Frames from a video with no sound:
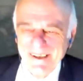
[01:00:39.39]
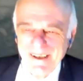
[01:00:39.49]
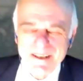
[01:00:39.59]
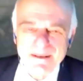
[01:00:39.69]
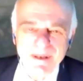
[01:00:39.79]

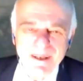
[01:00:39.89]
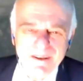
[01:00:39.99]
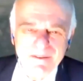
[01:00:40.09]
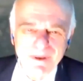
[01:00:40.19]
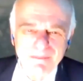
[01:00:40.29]
I suspect
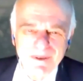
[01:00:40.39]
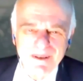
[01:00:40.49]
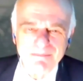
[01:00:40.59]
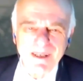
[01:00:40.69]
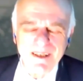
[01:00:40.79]
you've
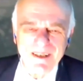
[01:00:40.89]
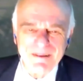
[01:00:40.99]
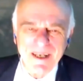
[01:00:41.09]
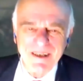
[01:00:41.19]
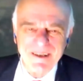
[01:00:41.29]
probably
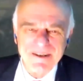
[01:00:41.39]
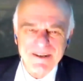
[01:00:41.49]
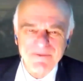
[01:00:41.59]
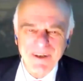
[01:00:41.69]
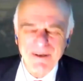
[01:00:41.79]
taken
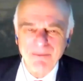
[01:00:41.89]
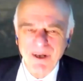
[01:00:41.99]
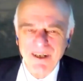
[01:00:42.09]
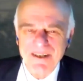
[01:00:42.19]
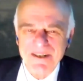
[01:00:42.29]
very
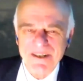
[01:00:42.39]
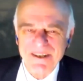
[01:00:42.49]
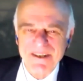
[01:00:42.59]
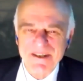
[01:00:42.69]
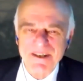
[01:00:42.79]
wise
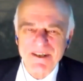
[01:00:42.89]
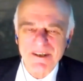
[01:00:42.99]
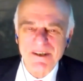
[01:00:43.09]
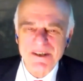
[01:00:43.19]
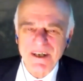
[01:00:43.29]

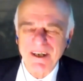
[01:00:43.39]
decisions.